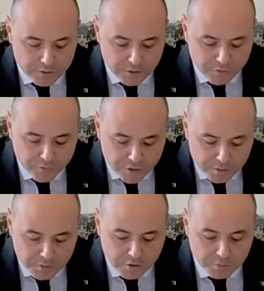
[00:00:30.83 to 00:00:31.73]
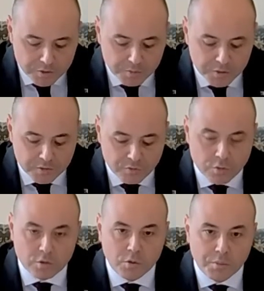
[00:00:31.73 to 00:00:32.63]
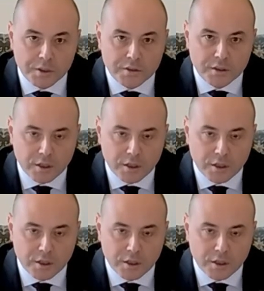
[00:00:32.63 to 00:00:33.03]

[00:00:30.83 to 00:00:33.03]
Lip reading: and firm commitment for combating